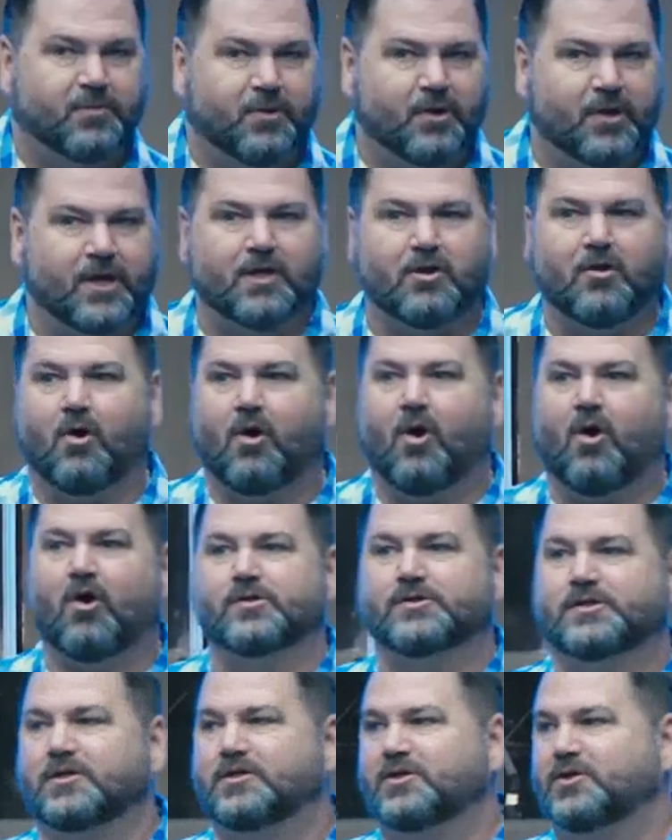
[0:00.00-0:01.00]
put in your
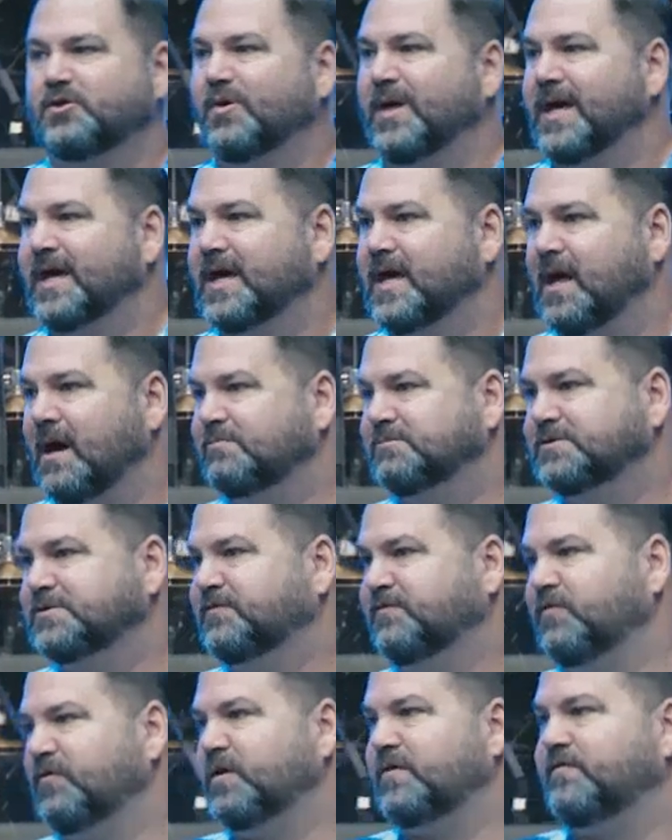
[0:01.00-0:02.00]
heart to do, it comes
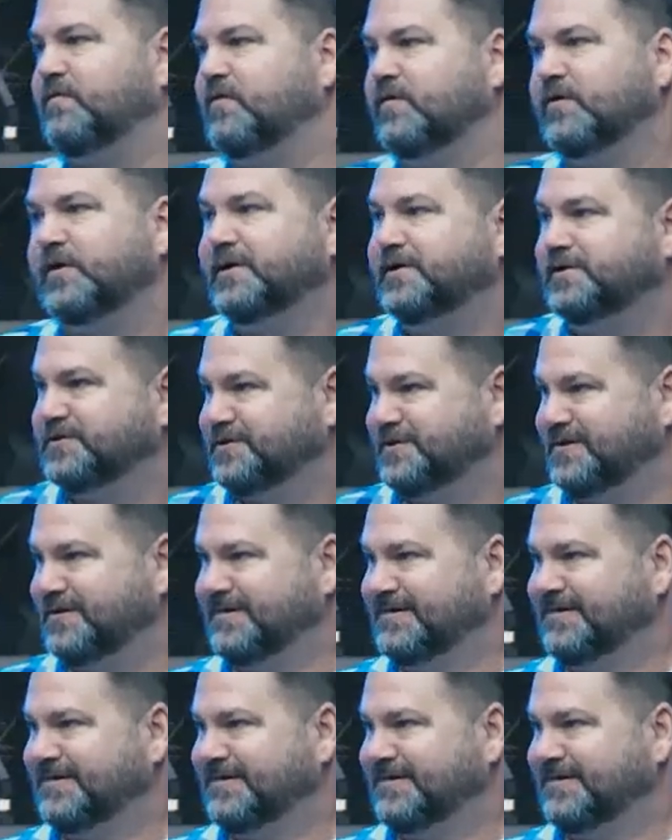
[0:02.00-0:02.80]
fully furnished.